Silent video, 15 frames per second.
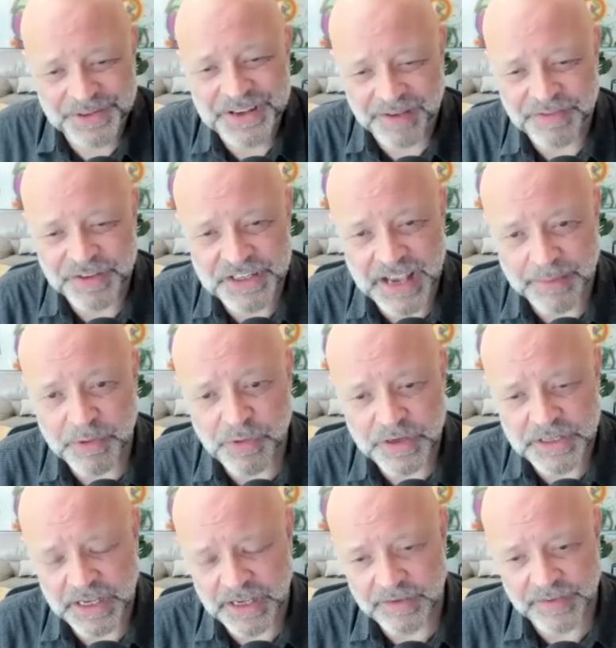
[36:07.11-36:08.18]
to have the same
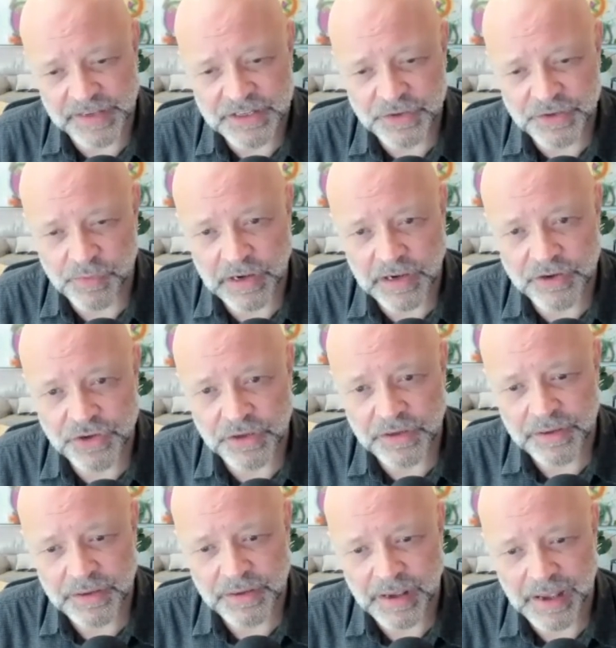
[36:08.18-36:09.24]
critique of Eastern religion.
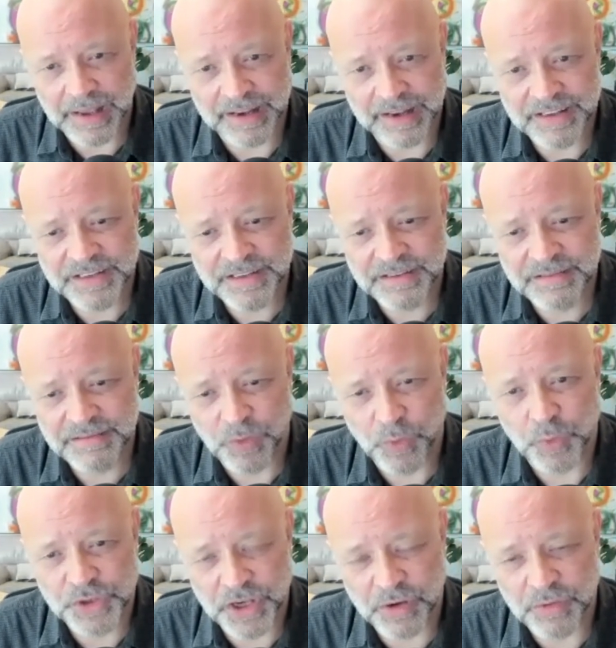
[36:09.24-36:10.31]
And it's
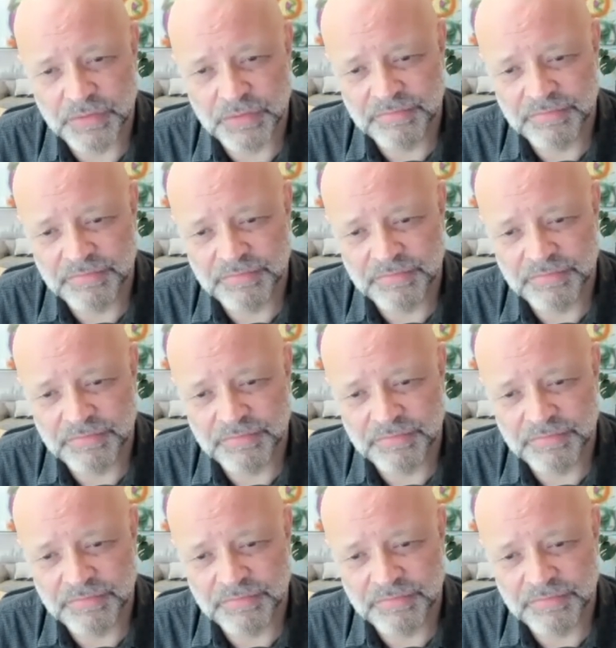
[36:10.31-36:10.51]
also,